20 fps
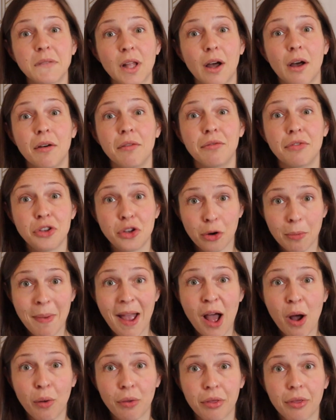of your
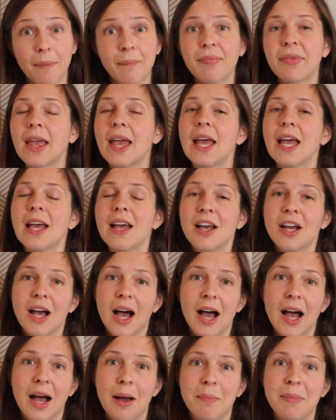mouth
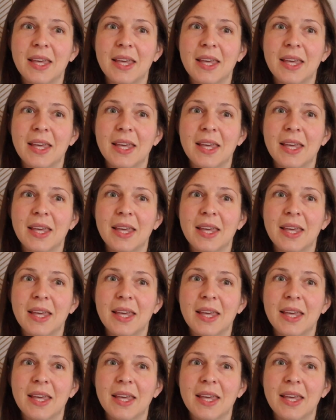uh,